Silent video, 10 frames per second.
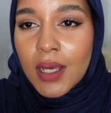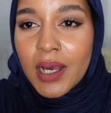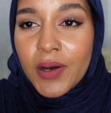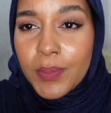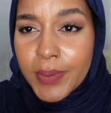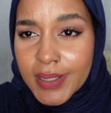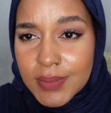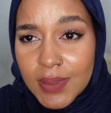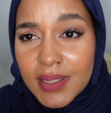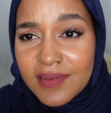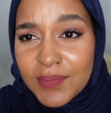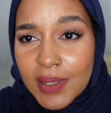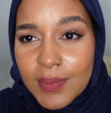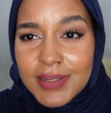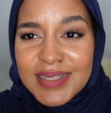I hope you guys believe
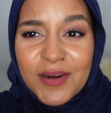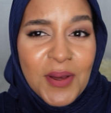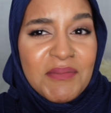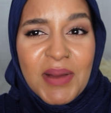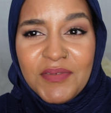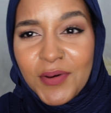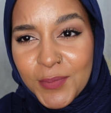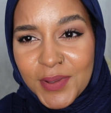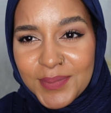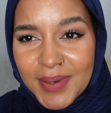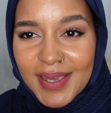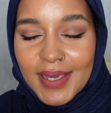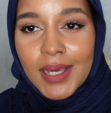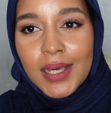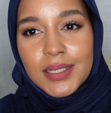me because I don't have my phone with me.
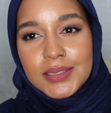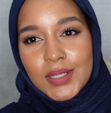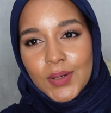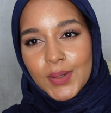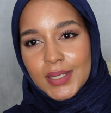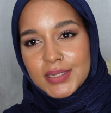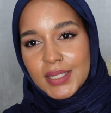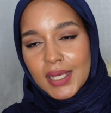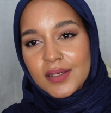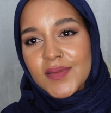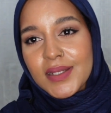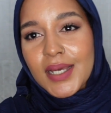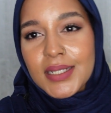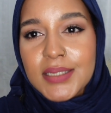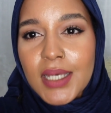So it's the end of the
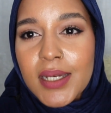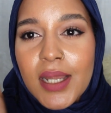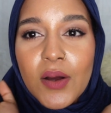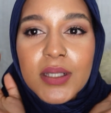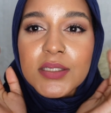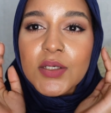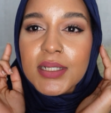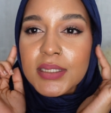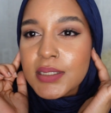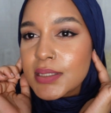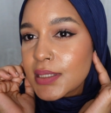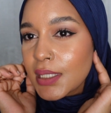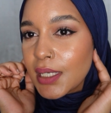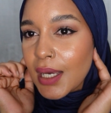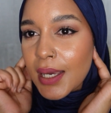night here. Now, as you guys can
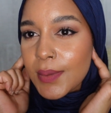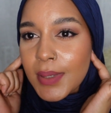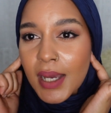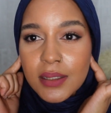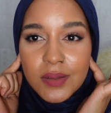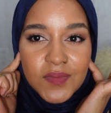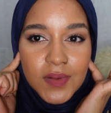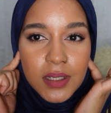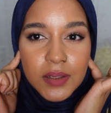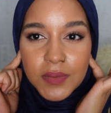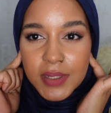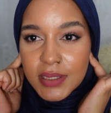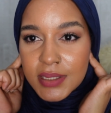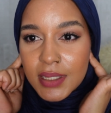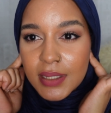see, I am kind of
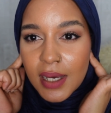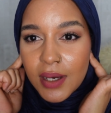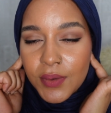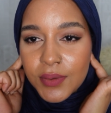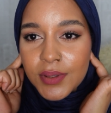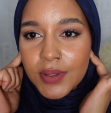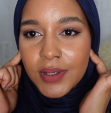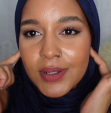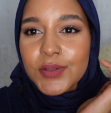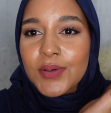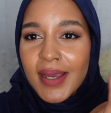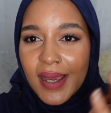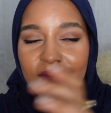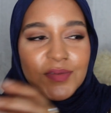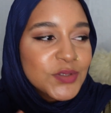greasy now. Do I
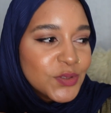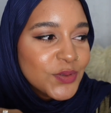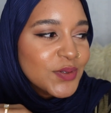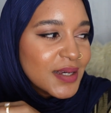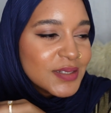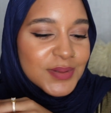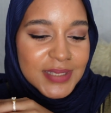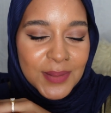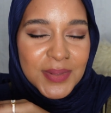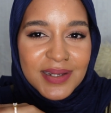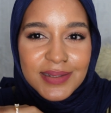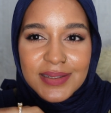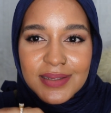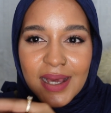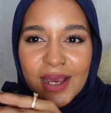have to show you guys what time it
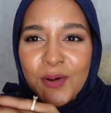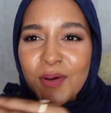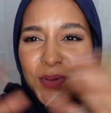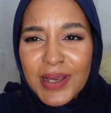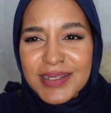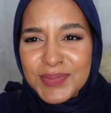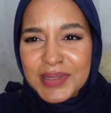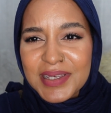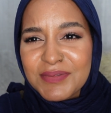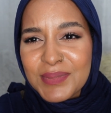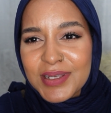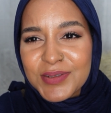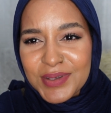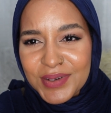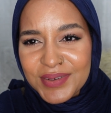is? I hope you guys believe me.
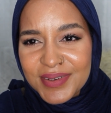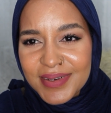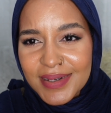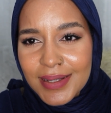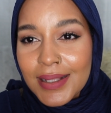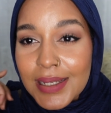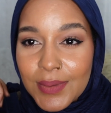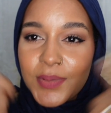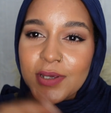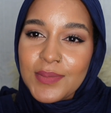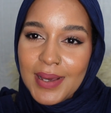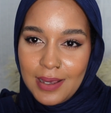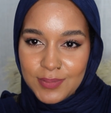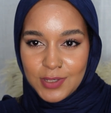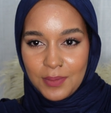Do you? Let me bring you my
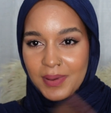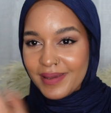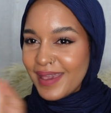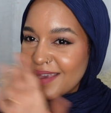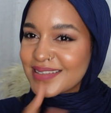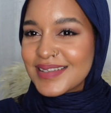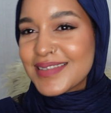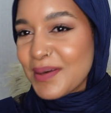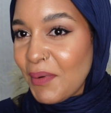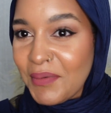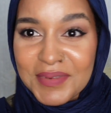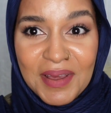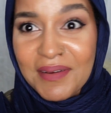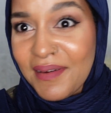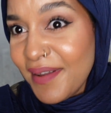laptop in case there's someone who's
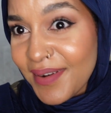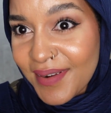like, no.